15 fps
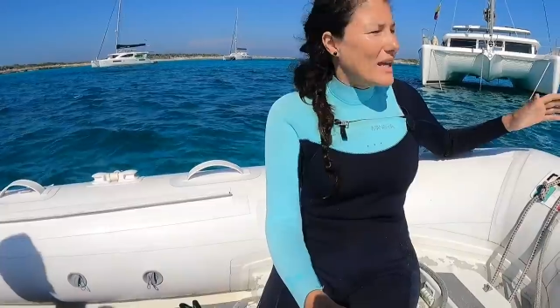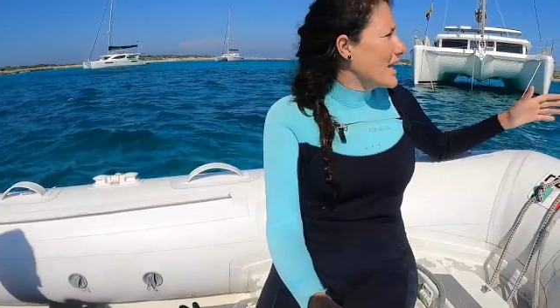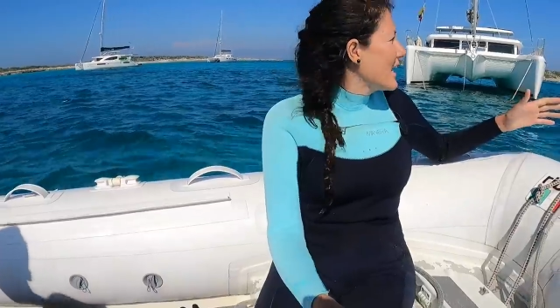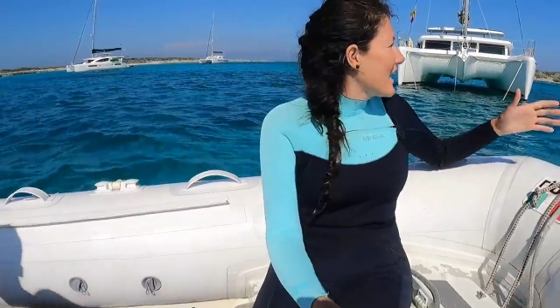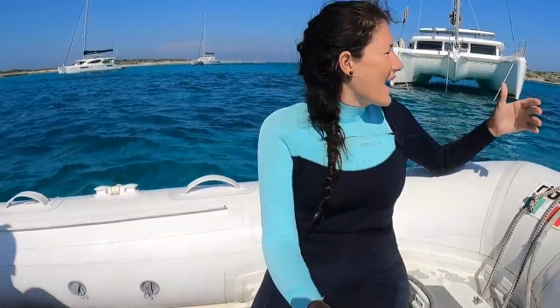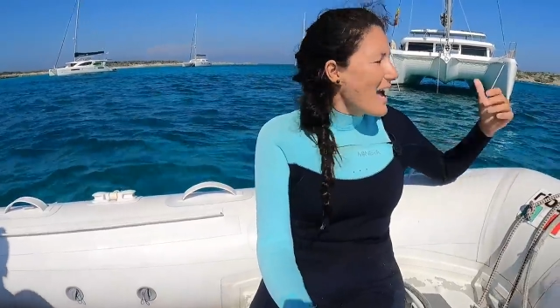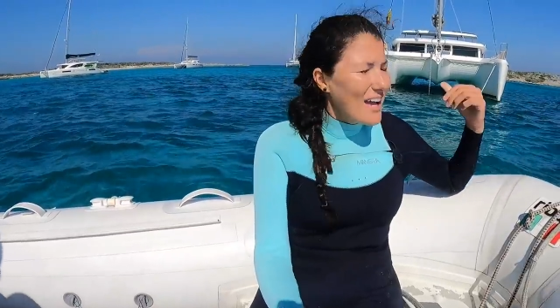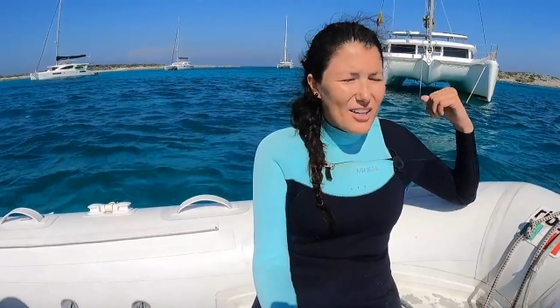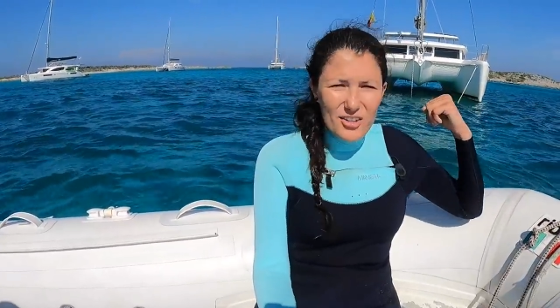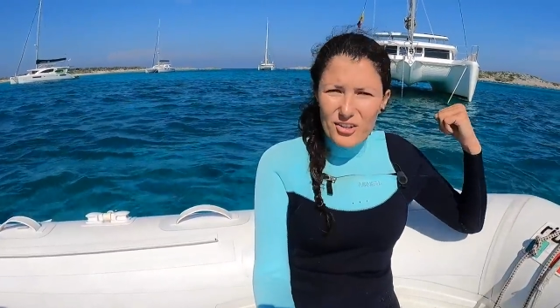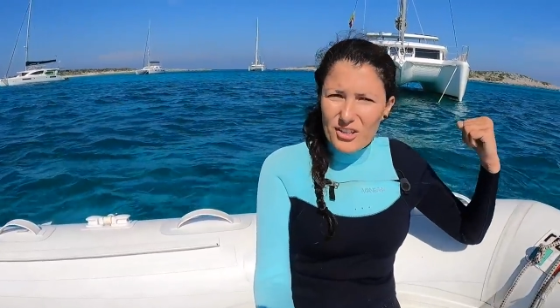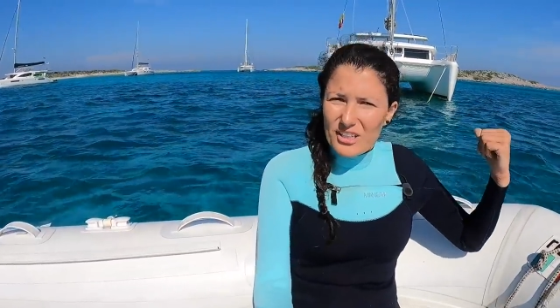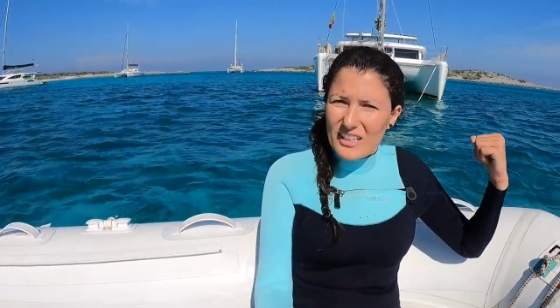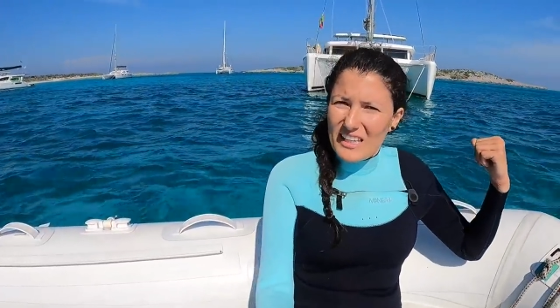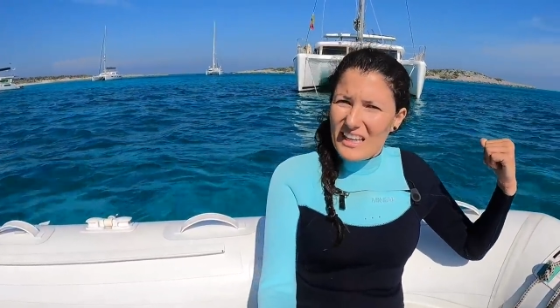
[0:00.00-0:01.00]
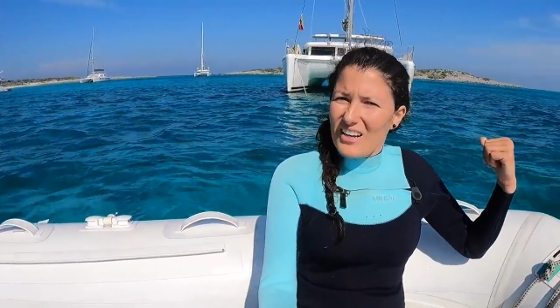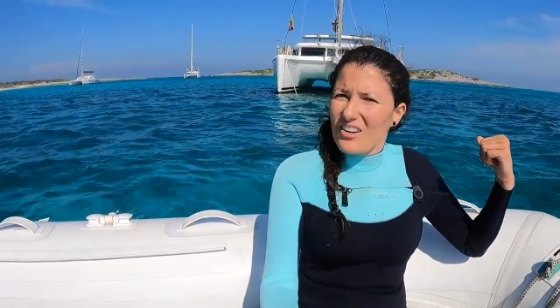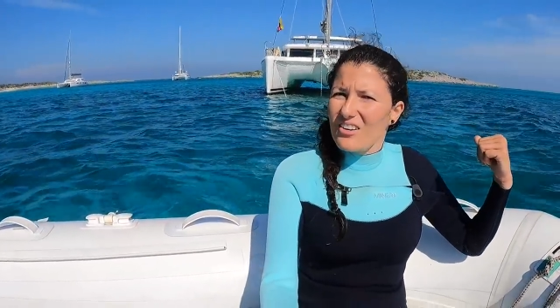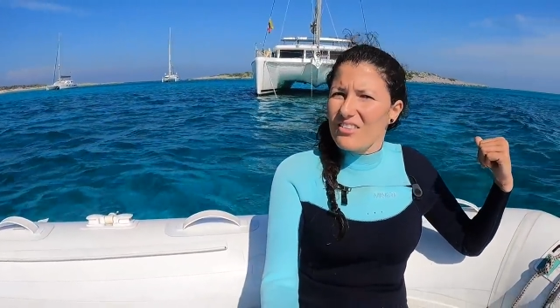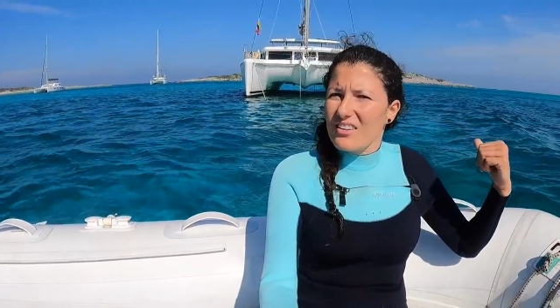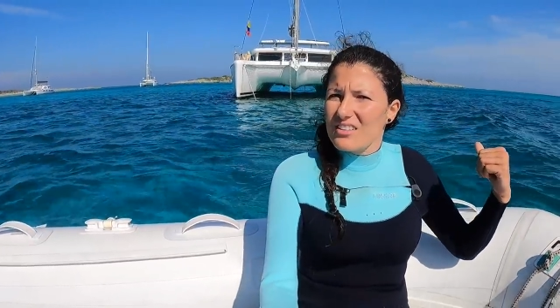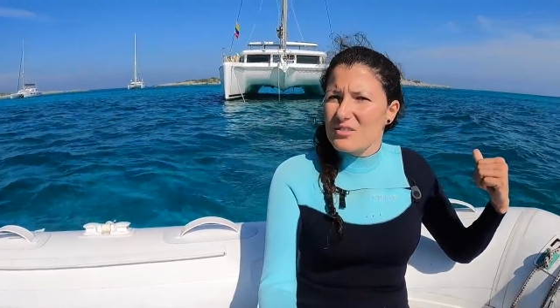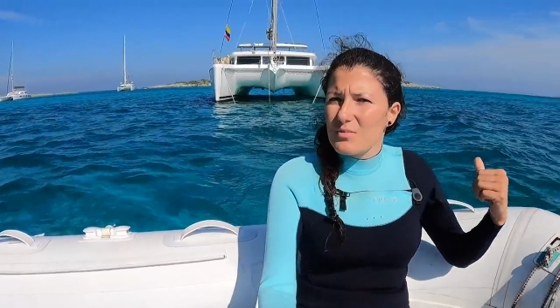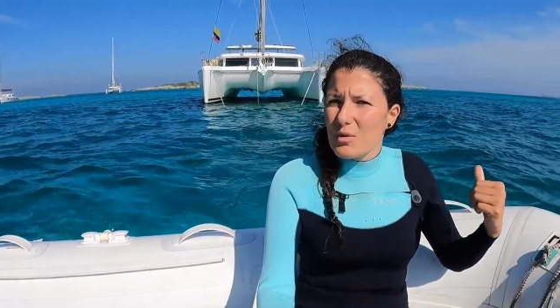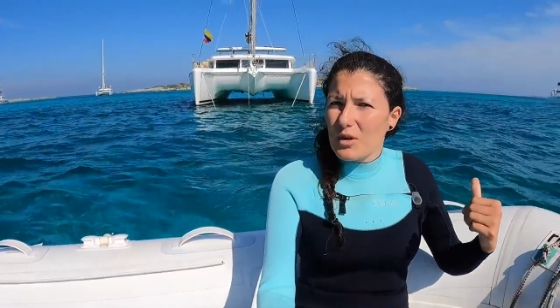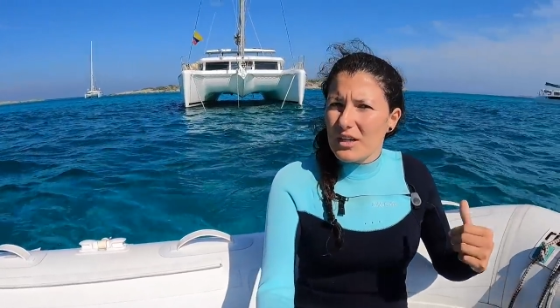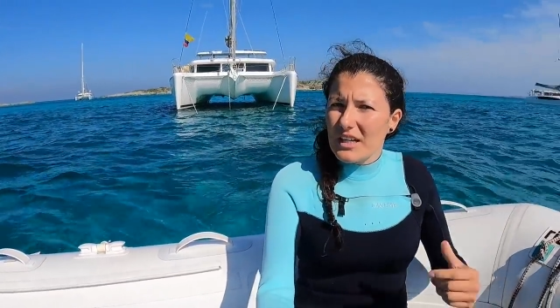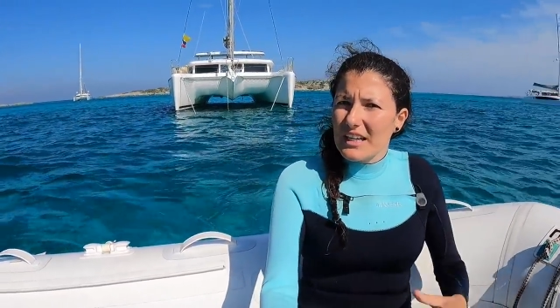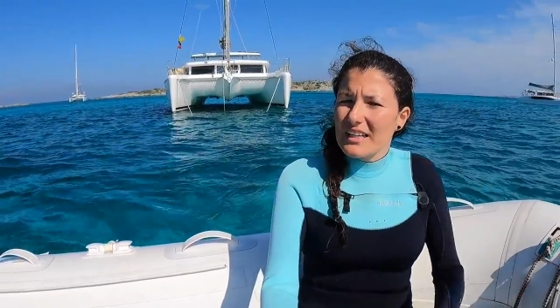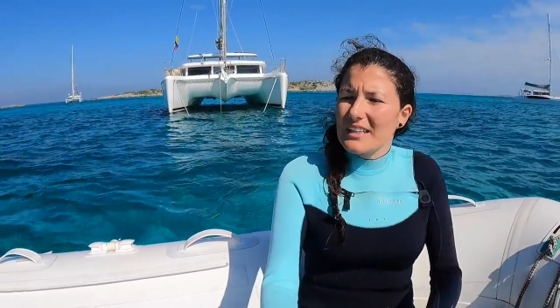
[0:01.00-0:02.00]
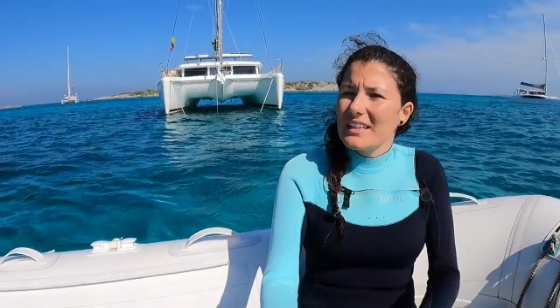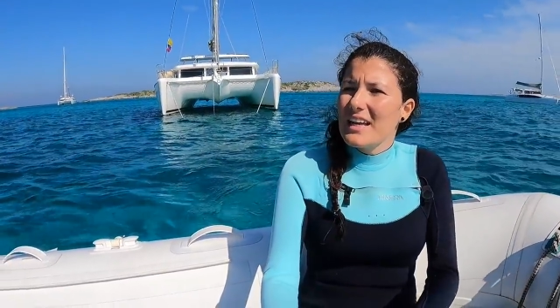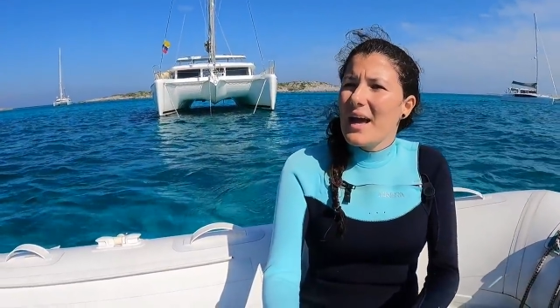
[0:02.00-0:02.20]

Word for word: We anchored here this morning,